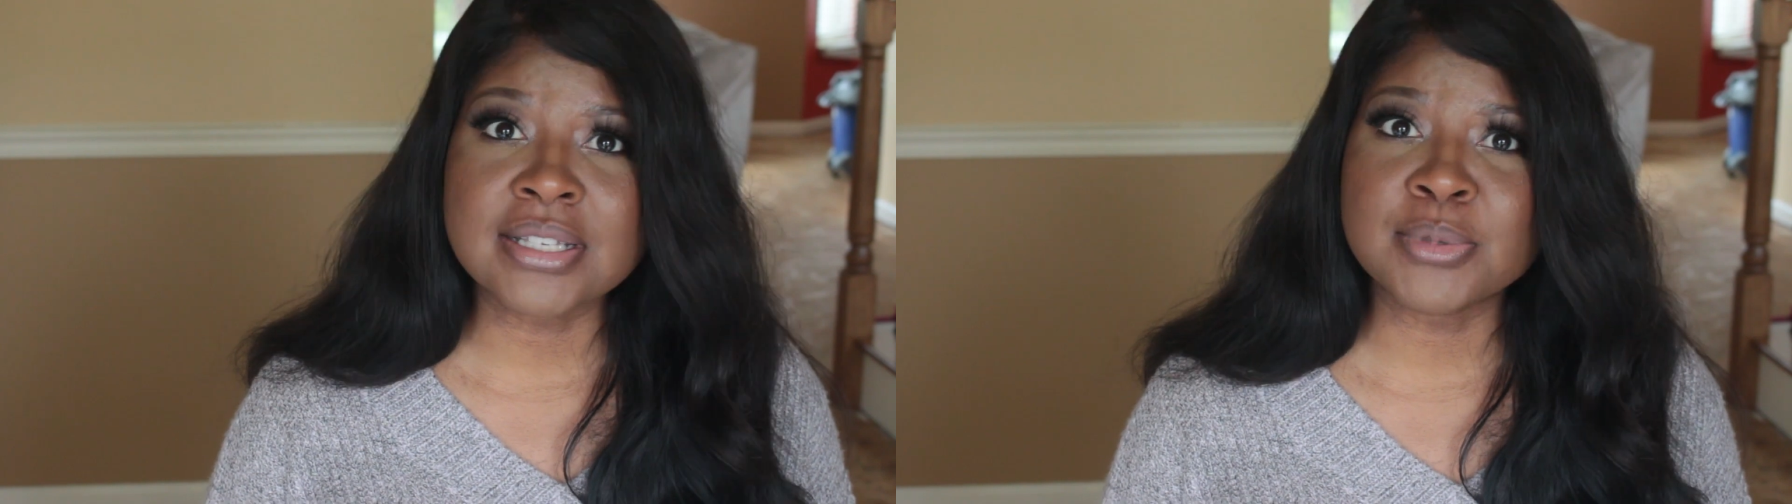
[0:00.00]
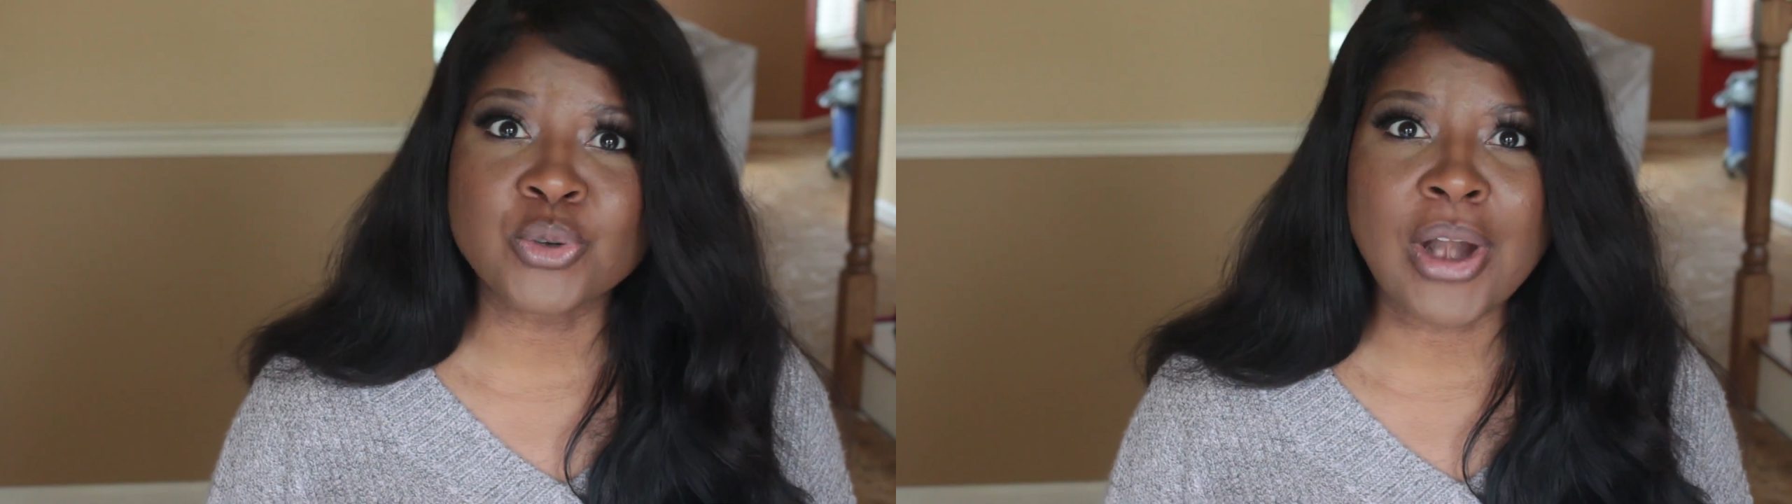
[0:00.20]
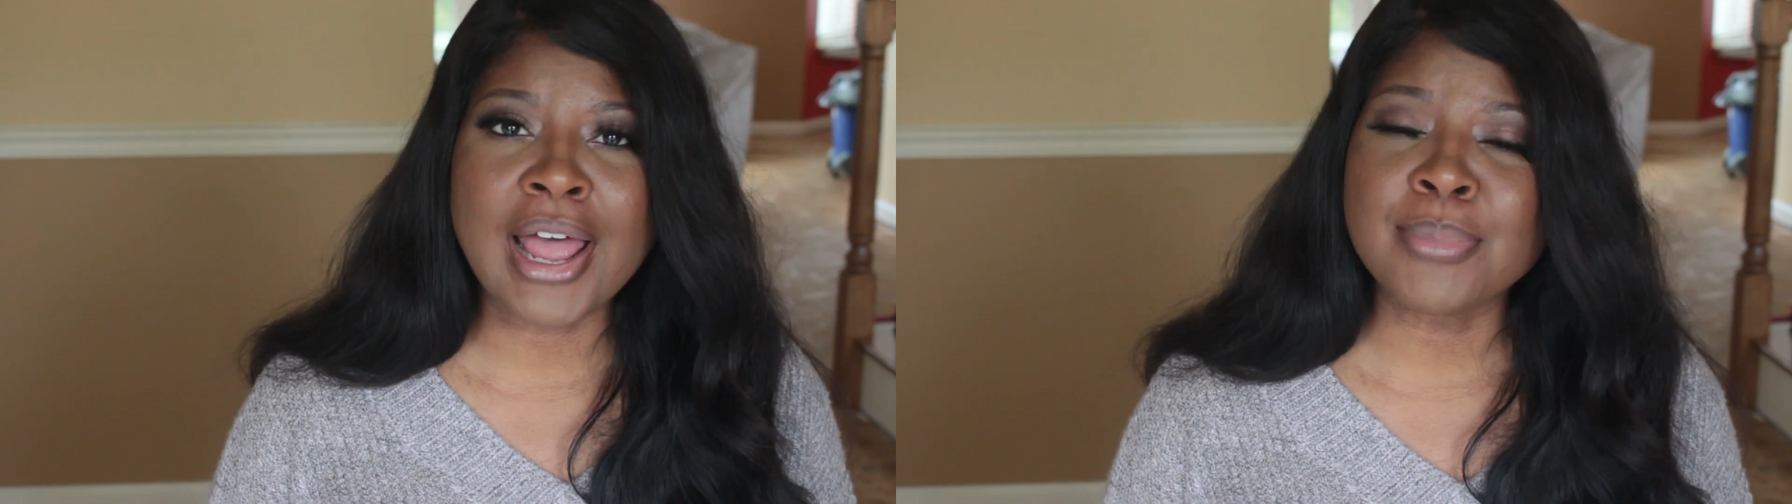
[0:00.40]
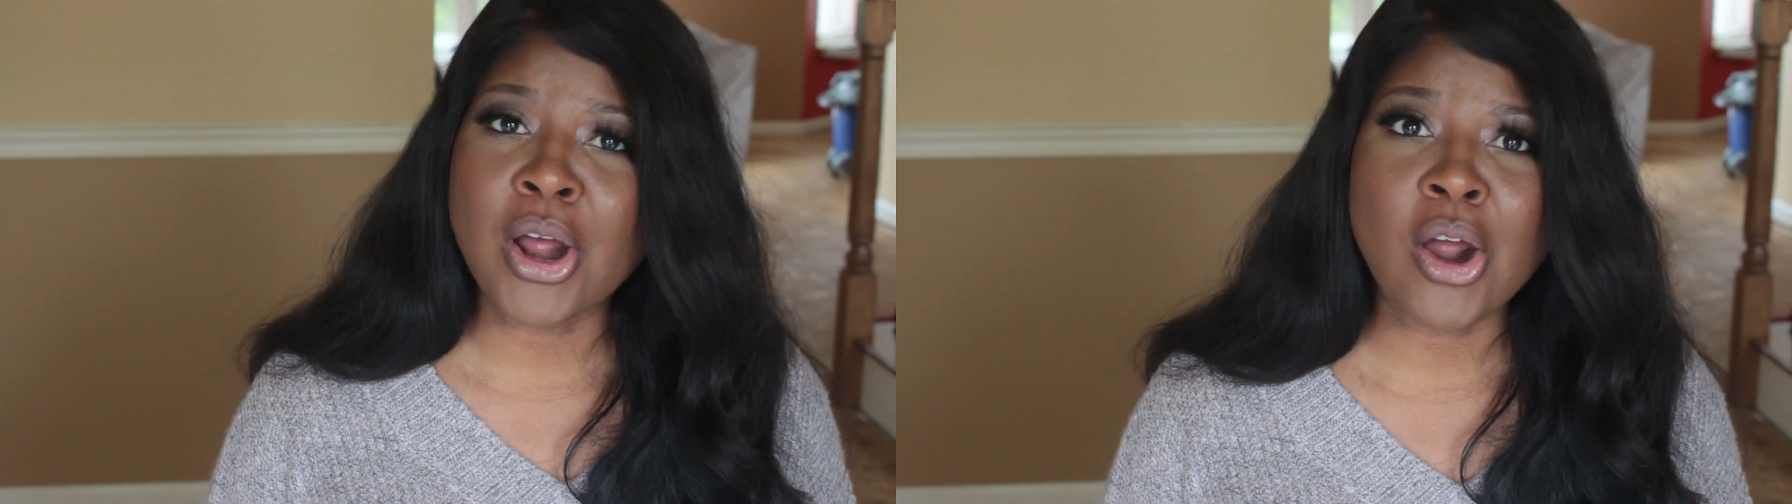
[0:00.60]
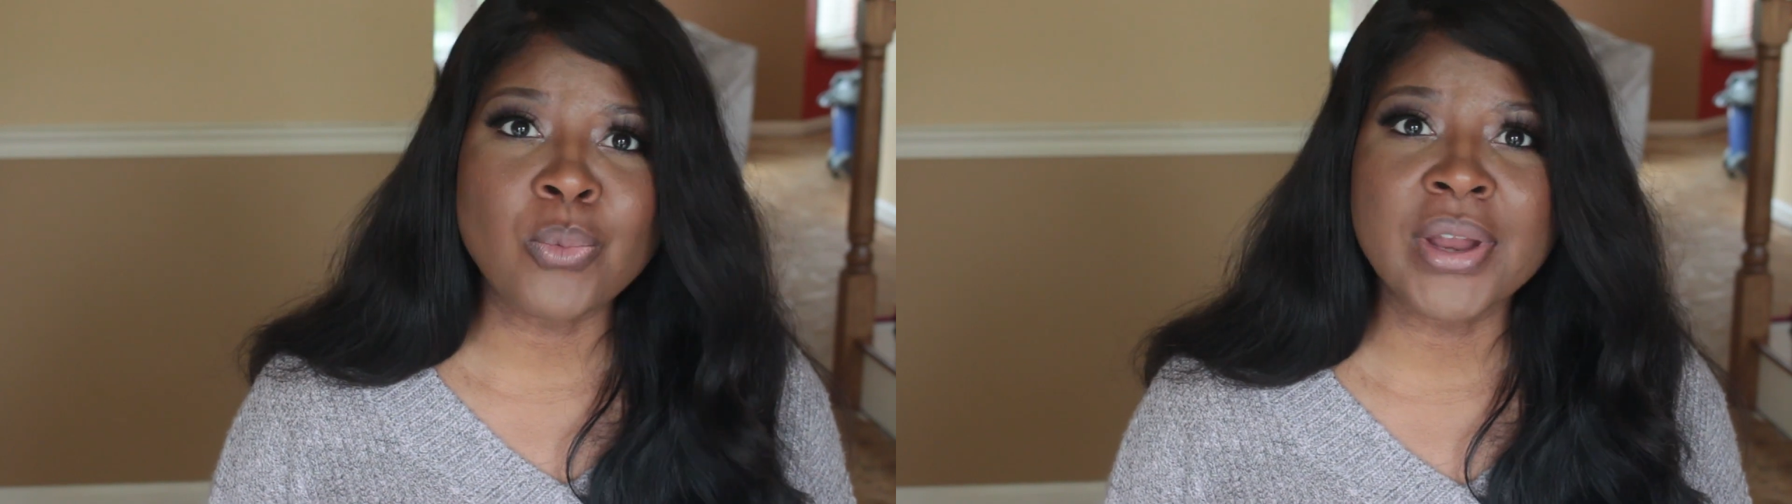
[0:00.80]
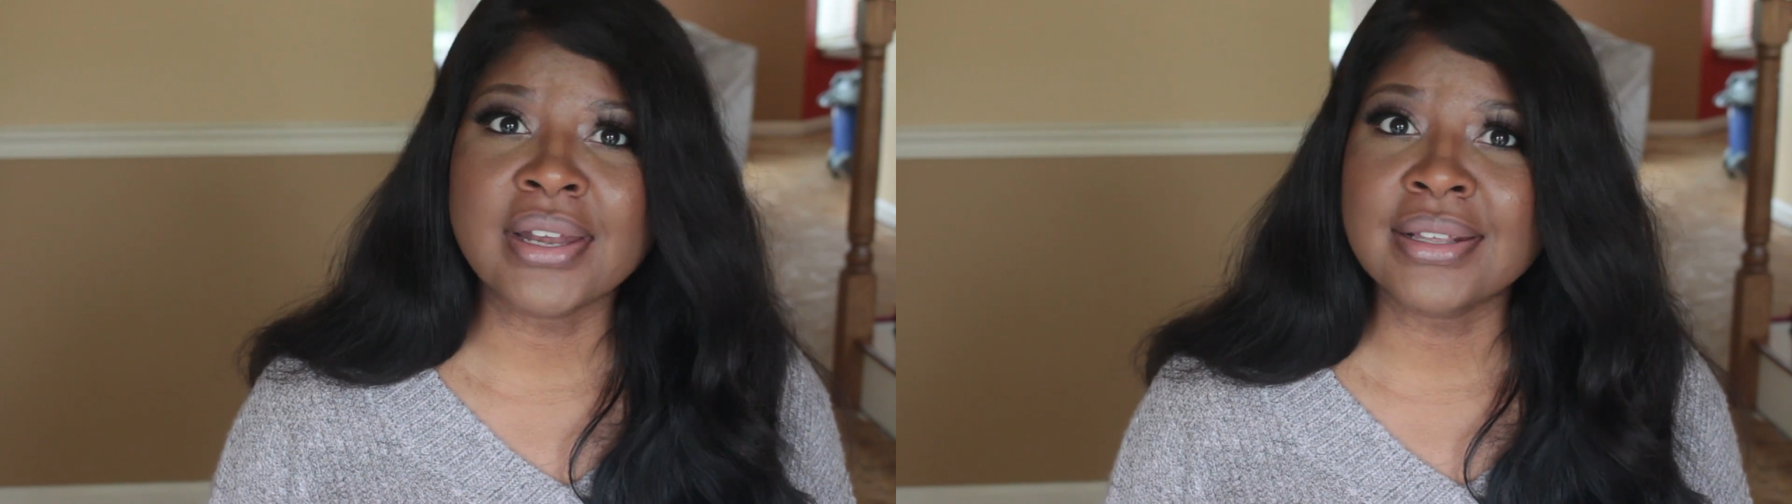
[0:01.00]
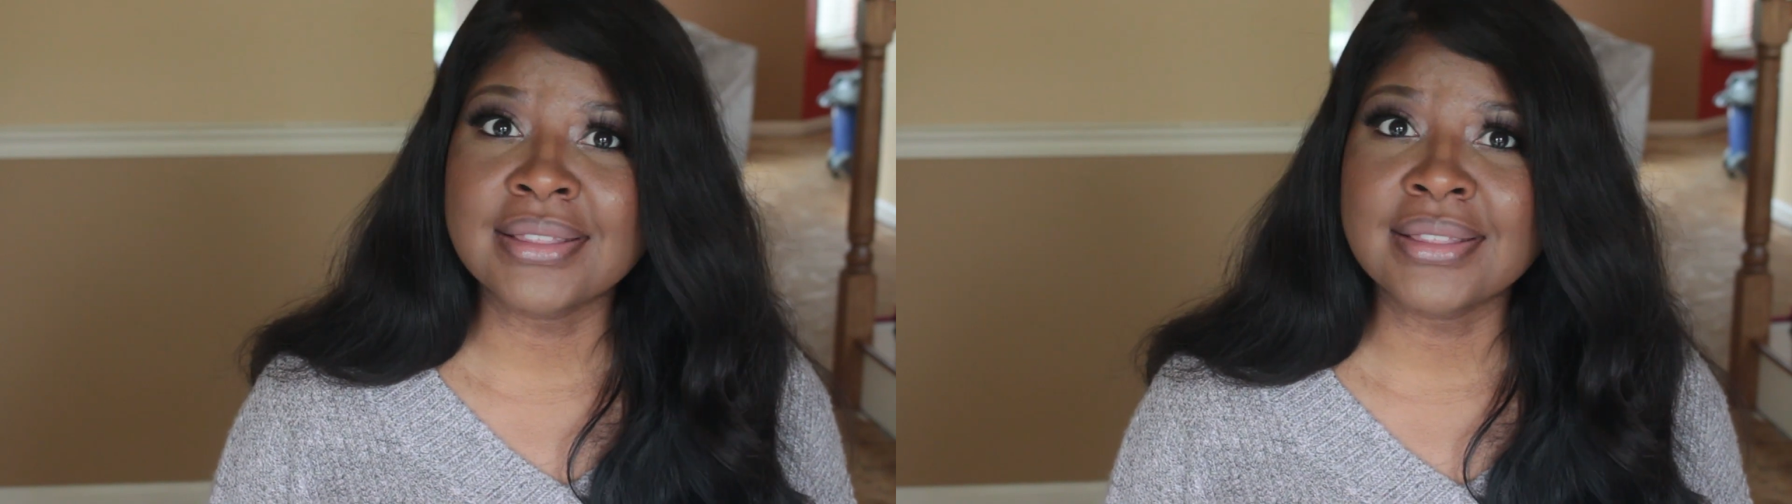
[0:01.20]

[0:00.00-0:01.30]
subscribed already,